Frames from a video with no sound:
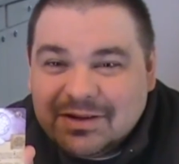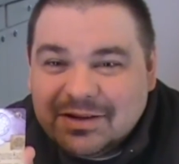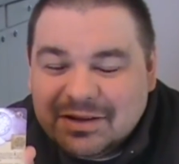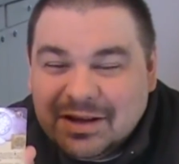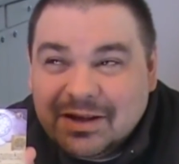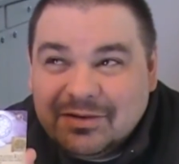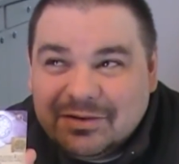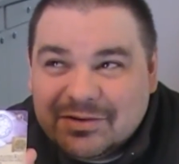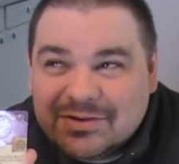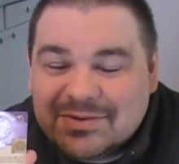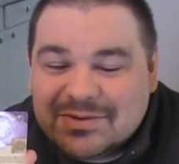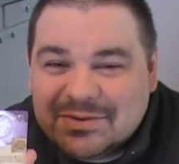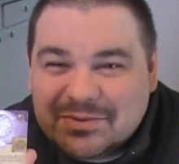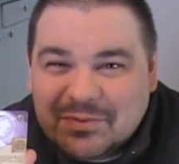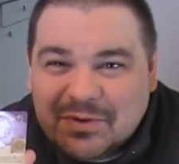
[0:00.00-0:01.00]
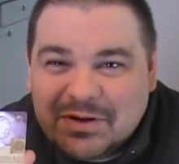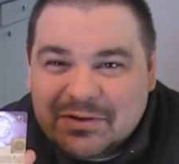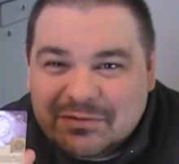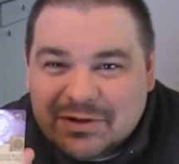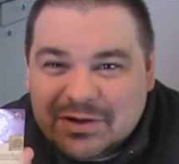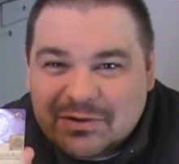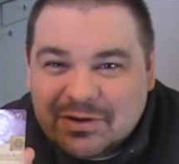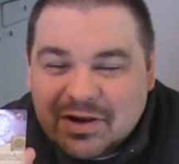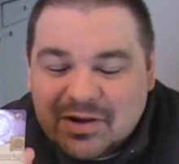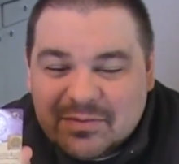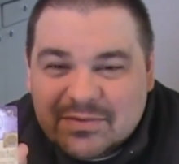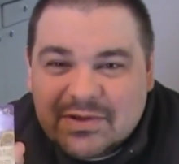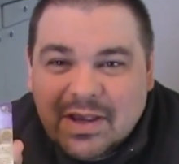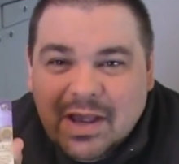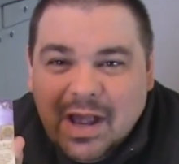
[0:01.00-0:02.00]
Yeah, I think this was in one of the video
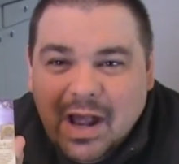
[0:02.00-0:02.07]
games.